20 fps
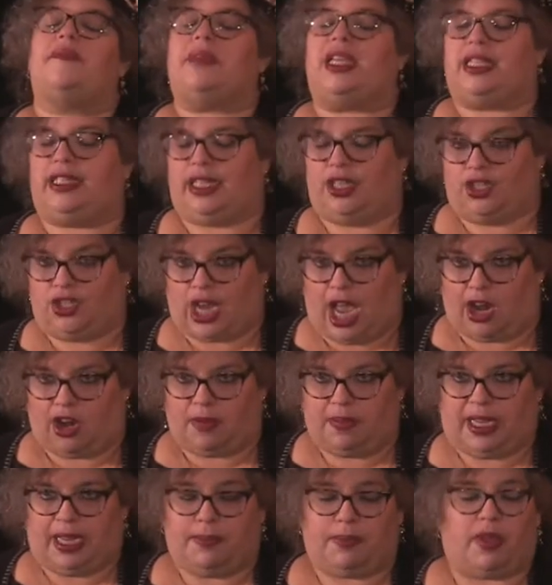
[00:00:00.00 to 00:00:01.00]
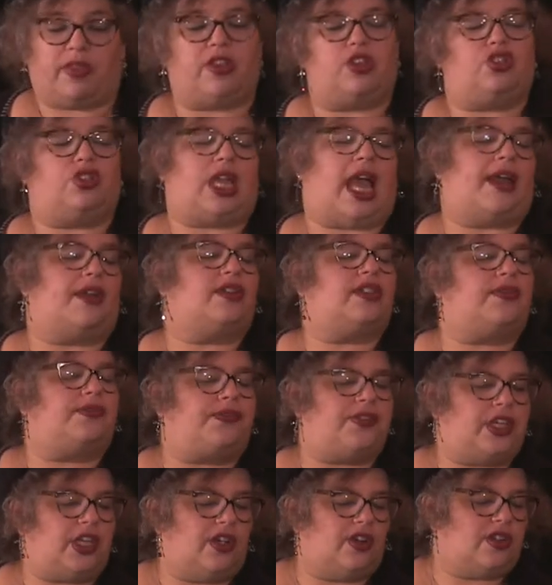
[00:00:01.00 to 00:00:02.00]
They see shadow people, the shadows of
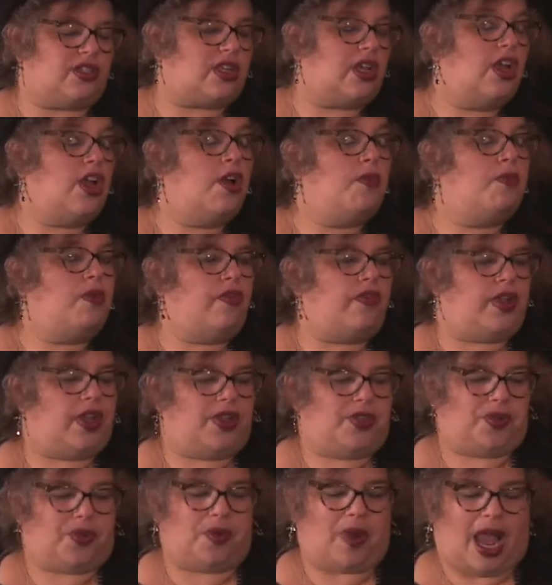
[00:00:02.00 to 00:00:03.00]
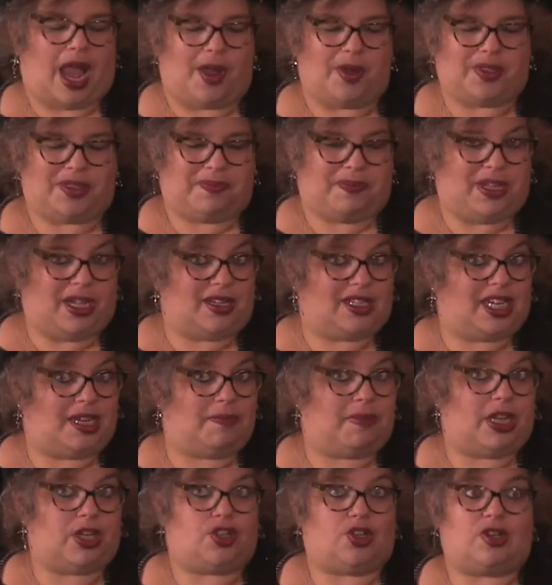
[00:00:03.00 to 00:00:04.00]
figures moving throughout the building,
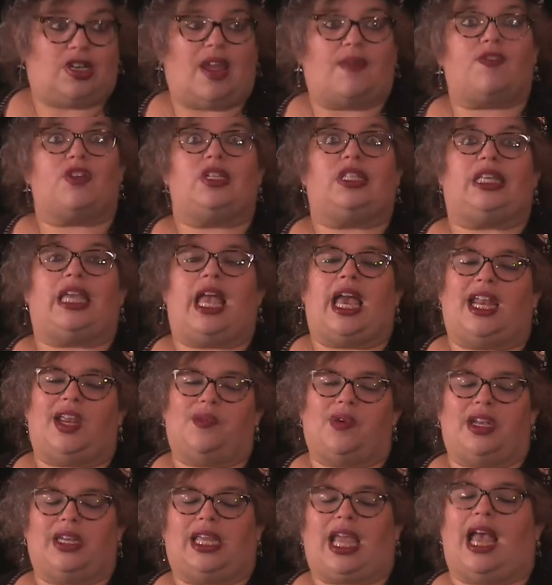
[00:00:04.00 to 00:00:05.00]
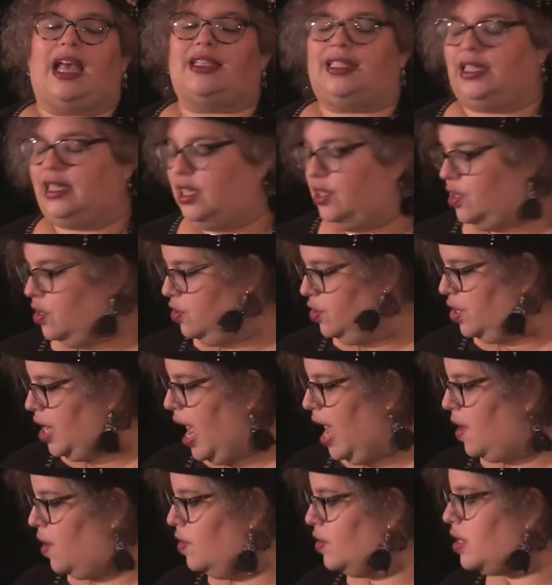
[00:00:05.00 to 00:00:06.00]
but you never see anyone casting those
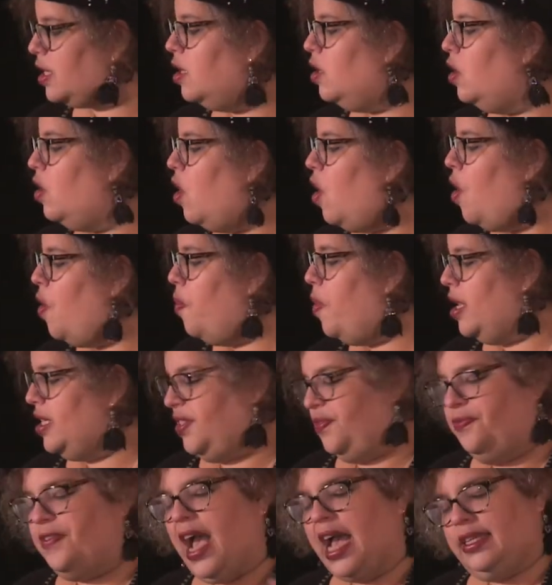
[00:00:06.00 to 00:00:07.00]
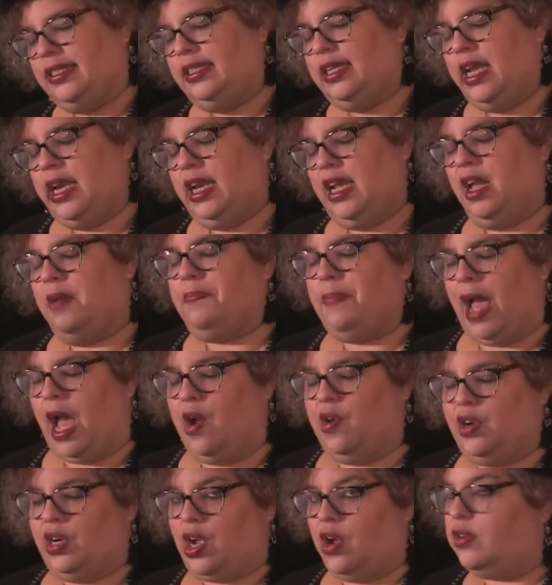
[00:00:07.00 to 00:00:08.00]
shadows what's fascinating
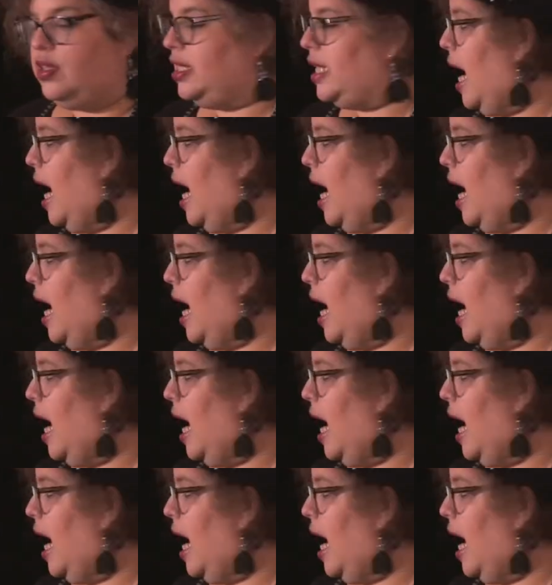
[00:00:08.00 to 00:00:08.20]
about Ghost